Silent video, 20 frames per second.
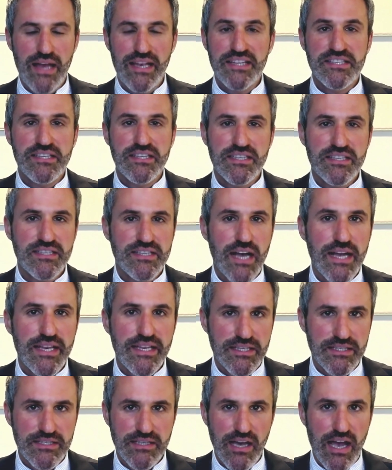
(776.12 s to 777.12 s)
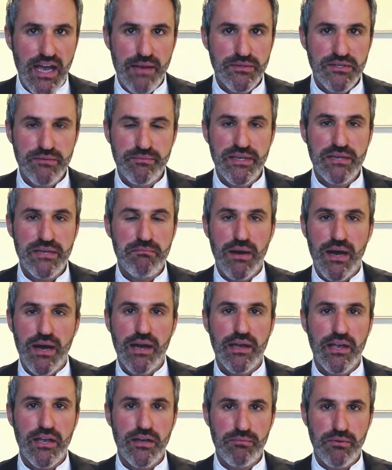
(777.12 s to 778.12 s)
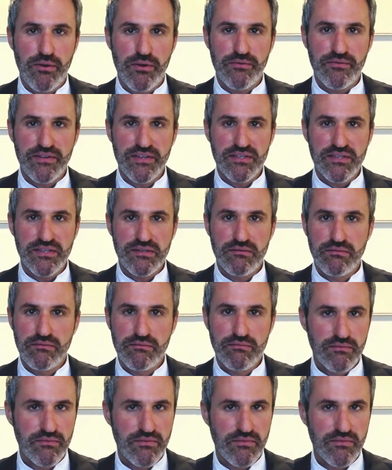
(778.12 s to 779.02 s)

And it's an exciting time to be embarking upon this.